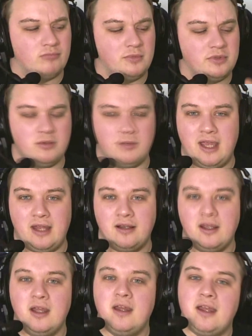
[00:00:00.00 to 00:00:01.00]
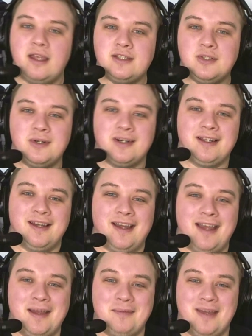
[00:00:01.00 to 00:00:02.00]
I'm doing my hand. Historic
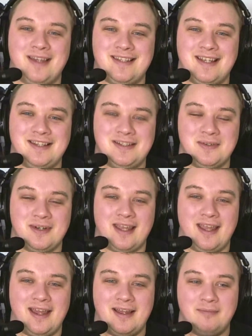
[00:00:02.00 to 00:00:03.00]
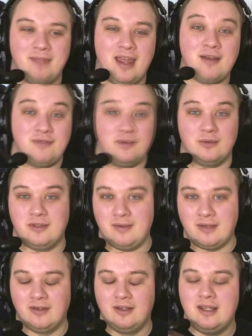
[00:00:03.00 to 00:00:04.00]
airbase, historic airfield. There
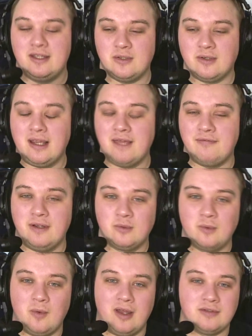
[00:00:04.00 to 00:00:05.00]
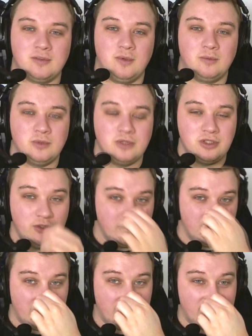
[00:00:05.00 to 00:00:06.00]
we go. Historic airfield where we'll have some World War II
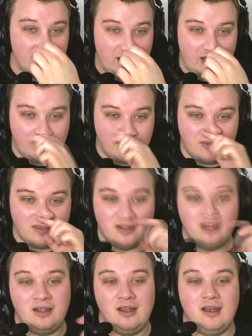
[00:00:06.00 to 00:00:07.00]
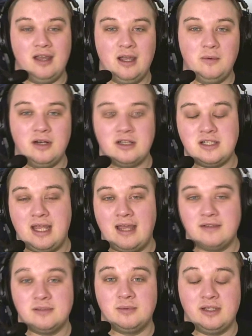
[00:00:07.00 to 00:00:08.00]
stuff. I want to actually
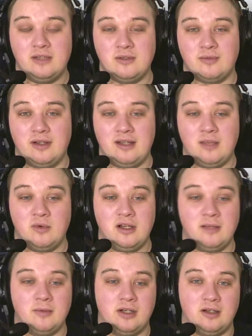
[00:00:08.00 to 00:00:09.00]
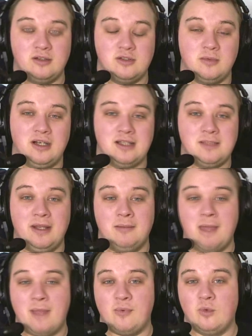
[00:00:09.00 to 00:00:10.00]
have some of those around there. So I'm going to expand the
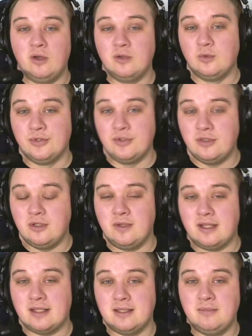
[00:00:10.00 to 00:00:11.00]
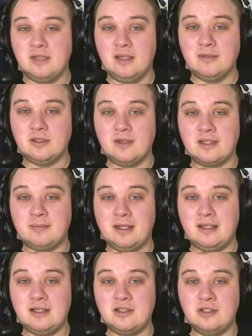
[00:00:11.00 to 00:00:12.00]
map. What I'll also do at that same time is I'll
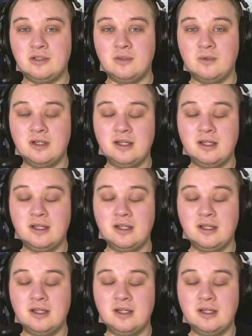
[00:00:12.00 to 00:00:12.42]
expand it to